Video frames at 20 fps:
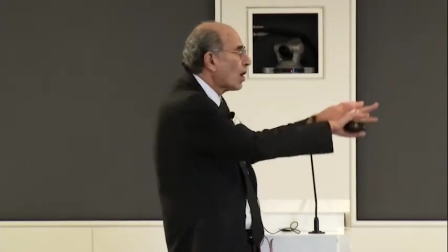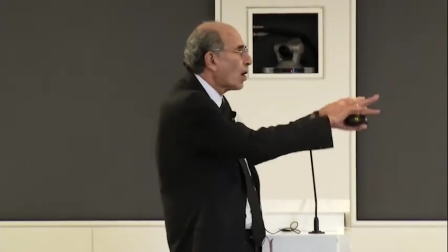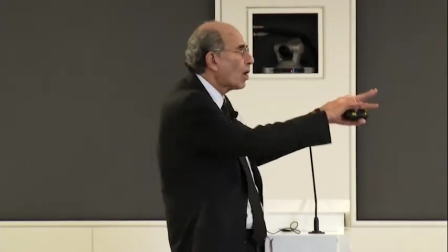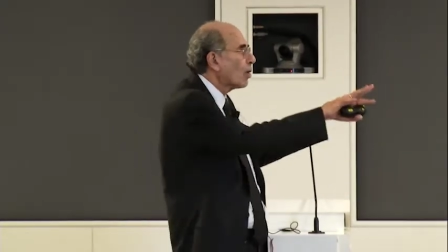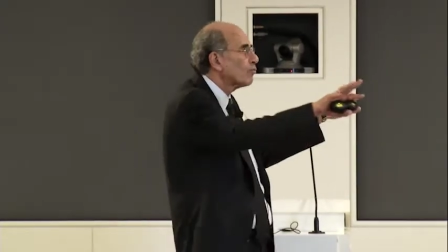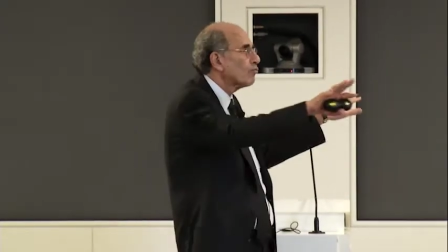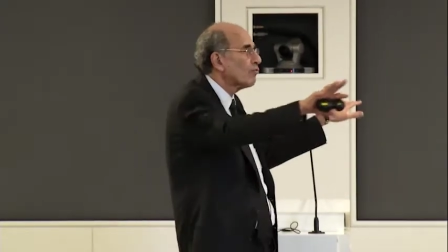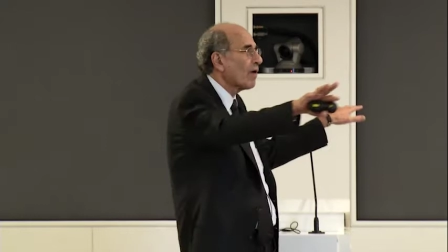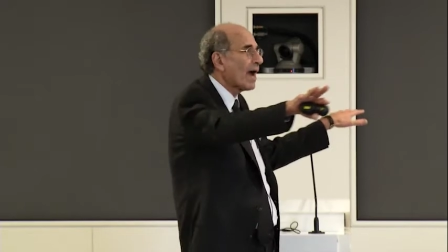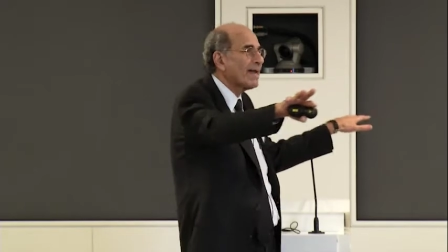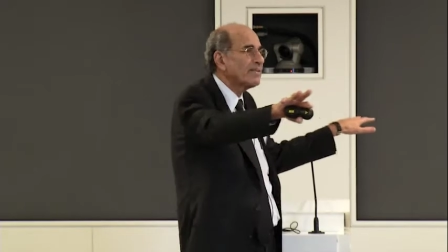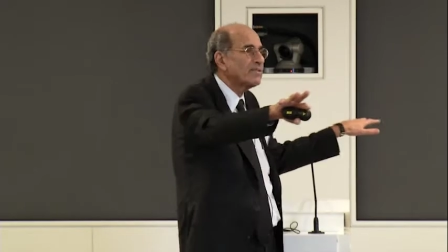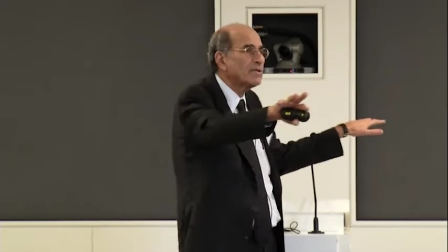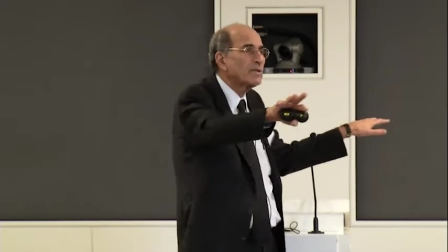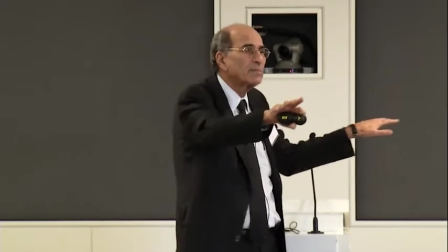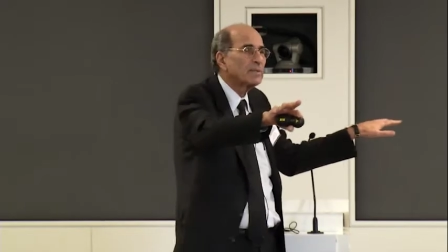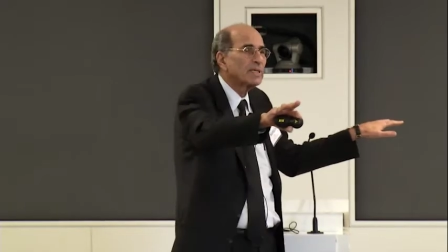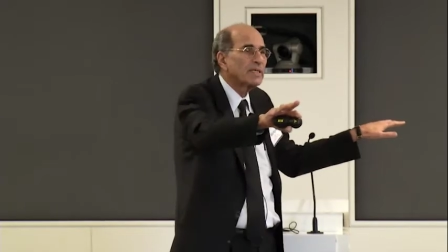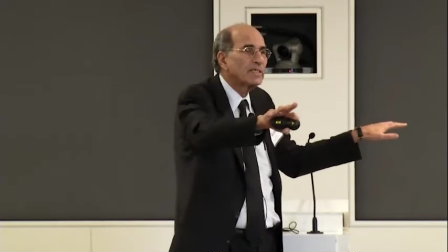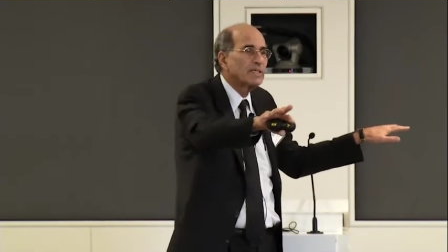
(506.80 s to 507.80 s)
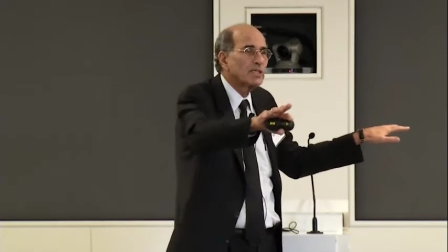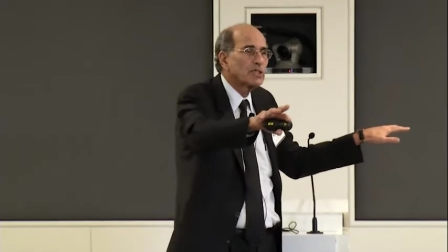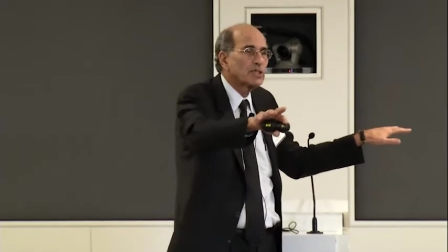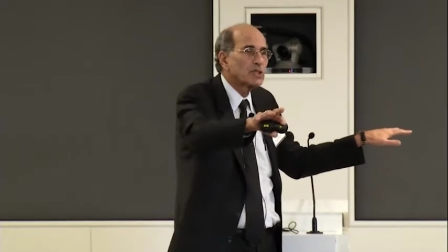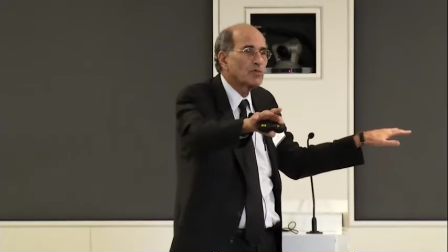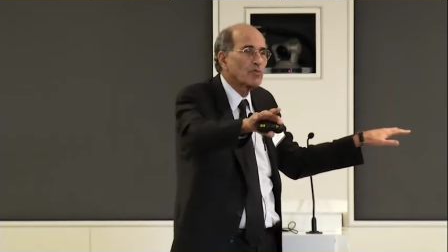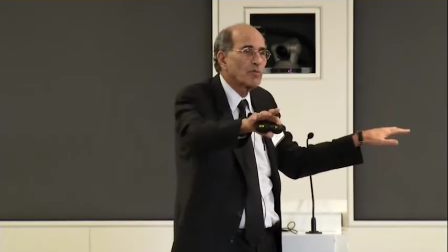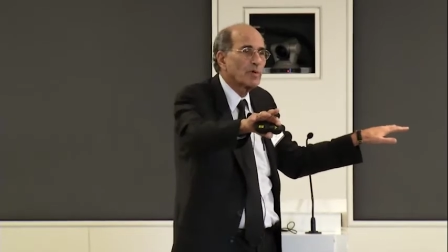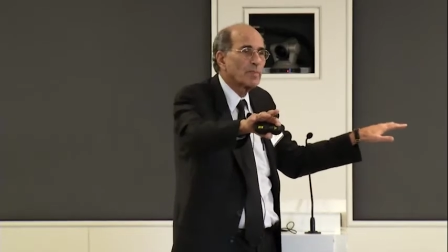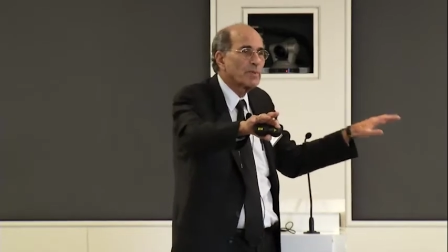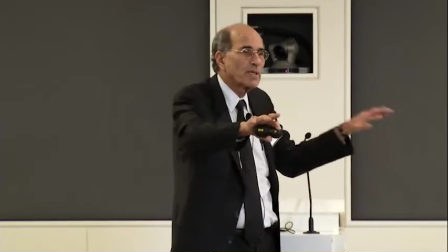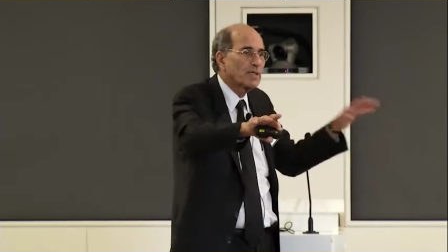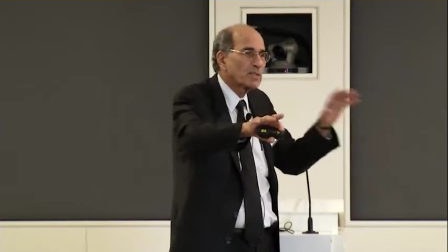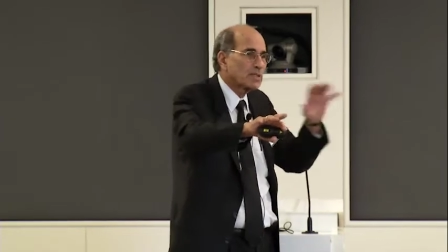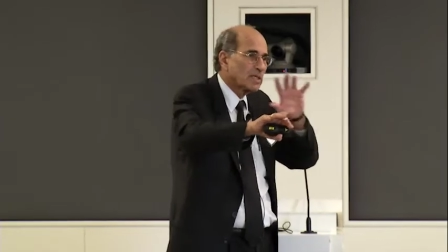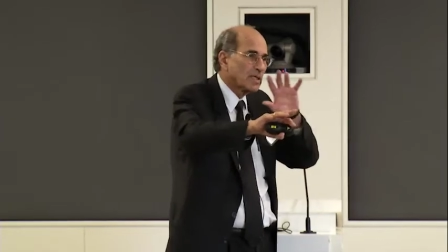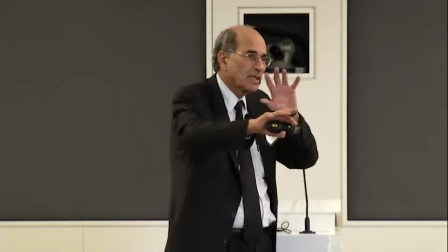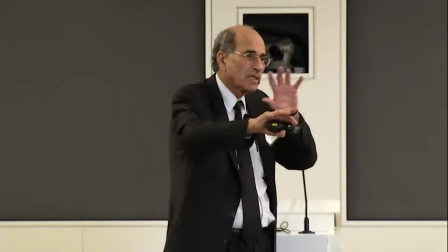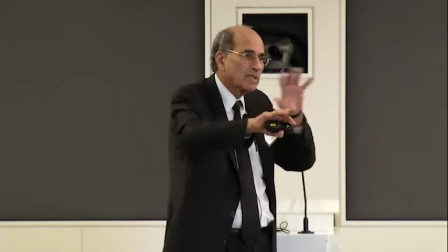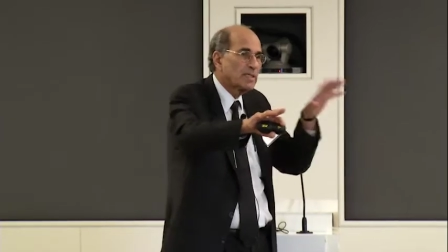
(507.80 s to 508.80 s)
are randomly
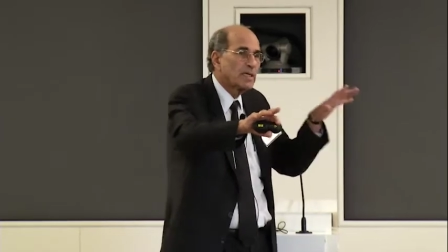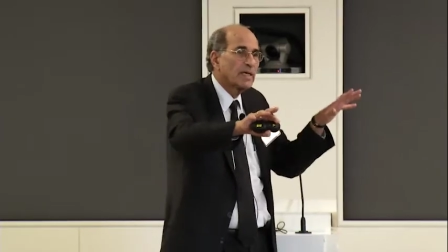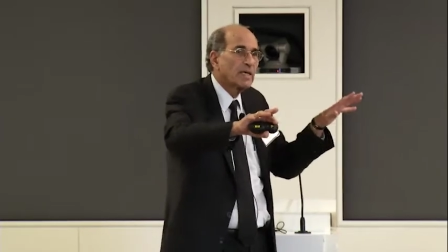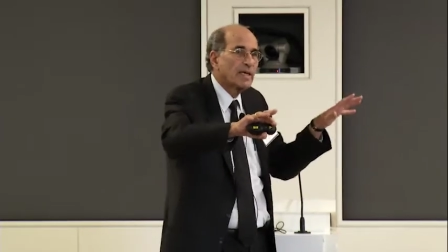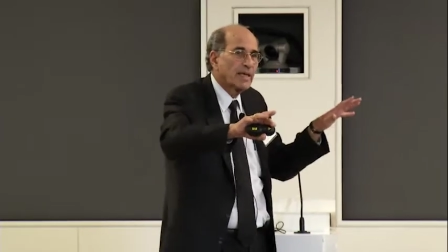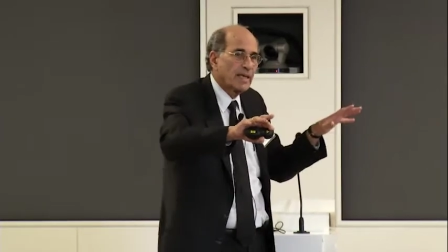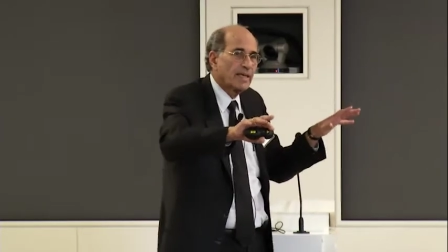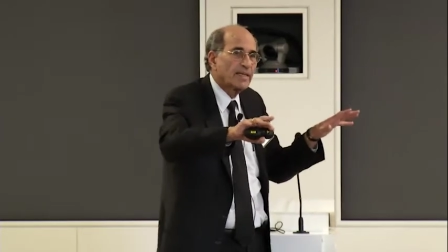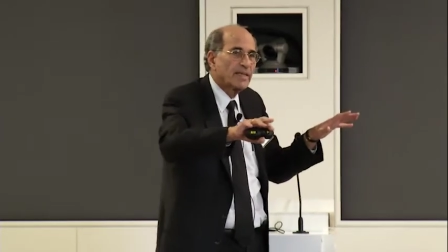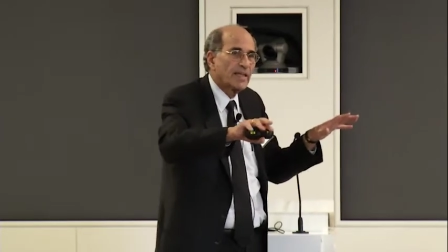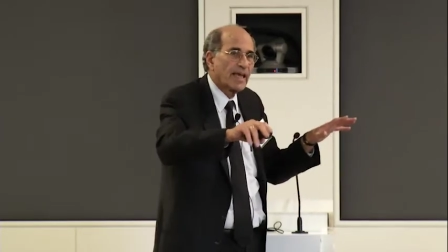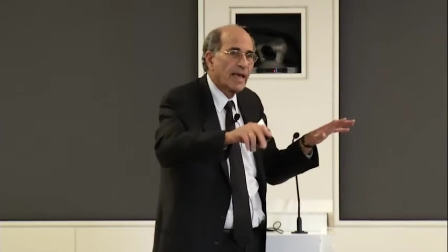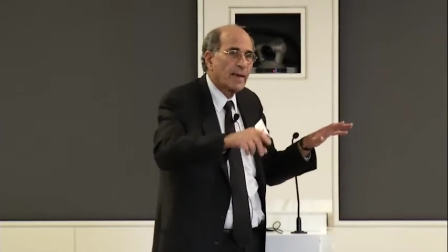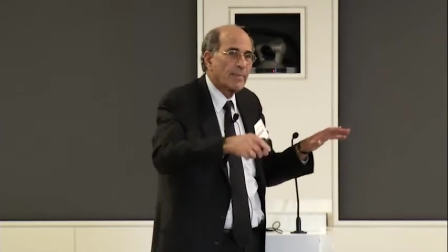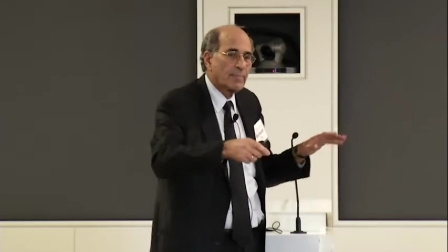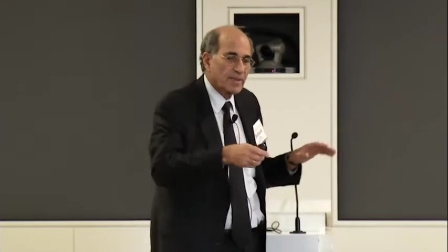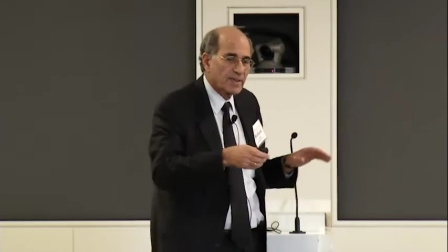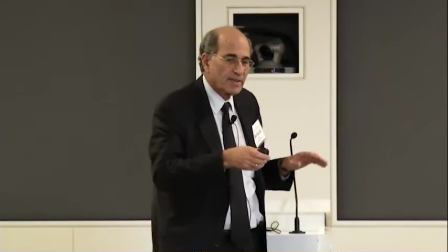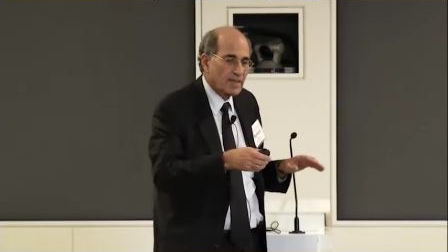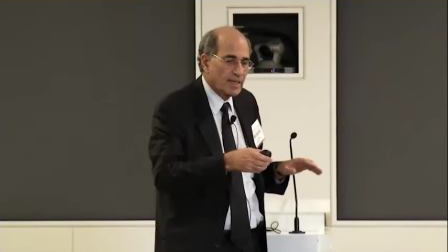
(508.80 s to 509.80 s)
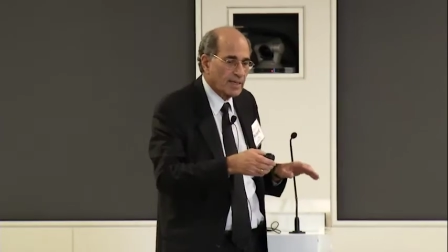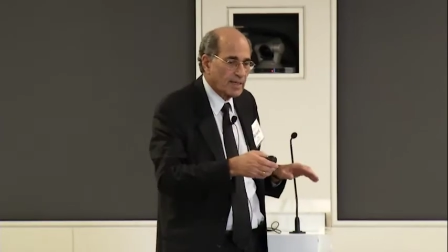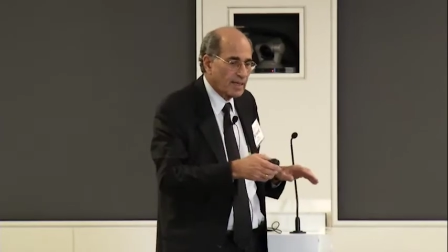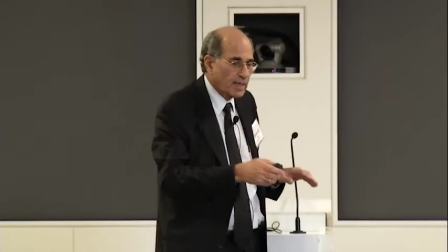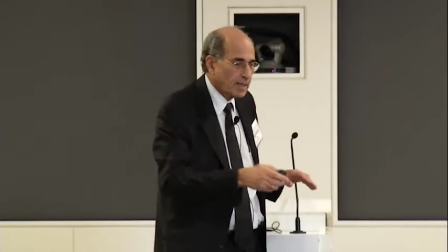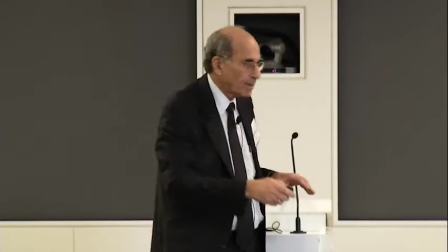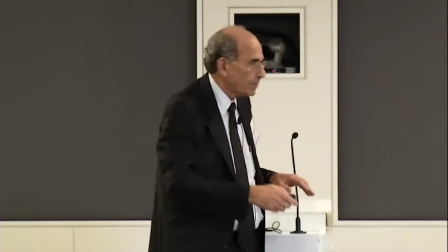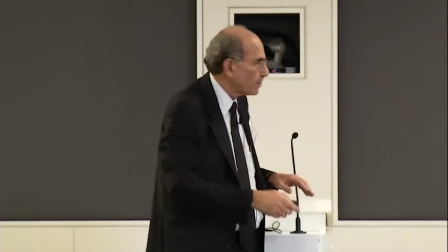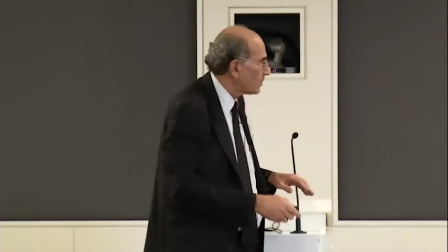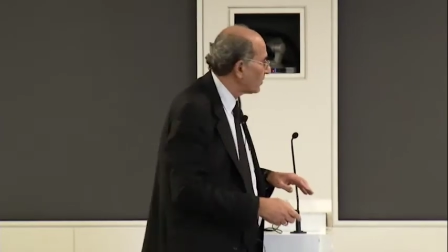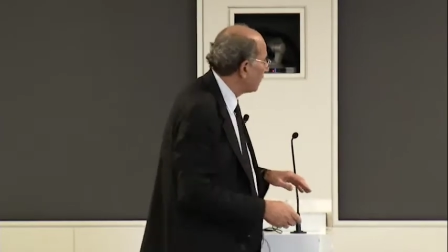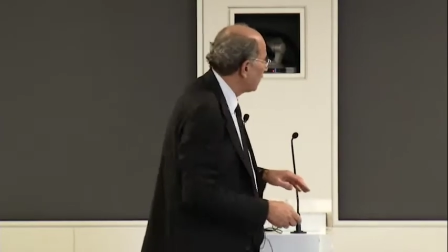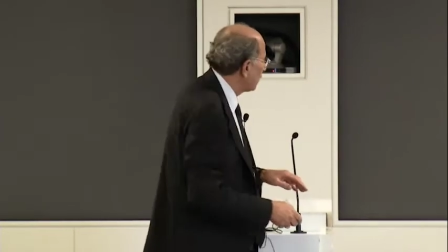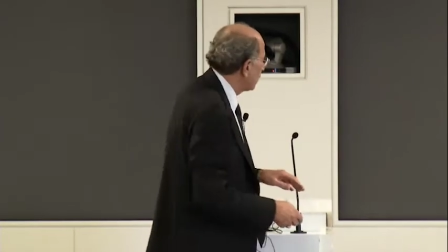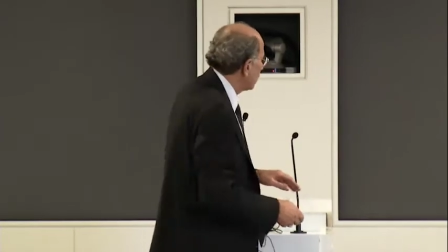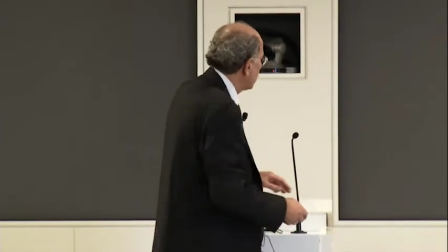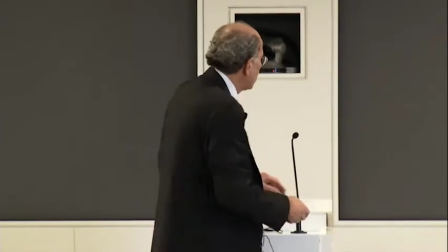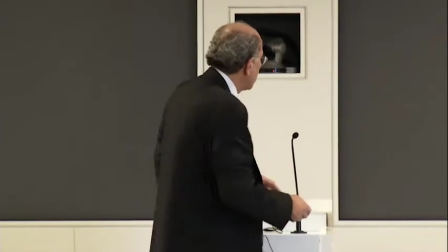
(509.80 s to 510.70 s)
distributed in the epithelium of your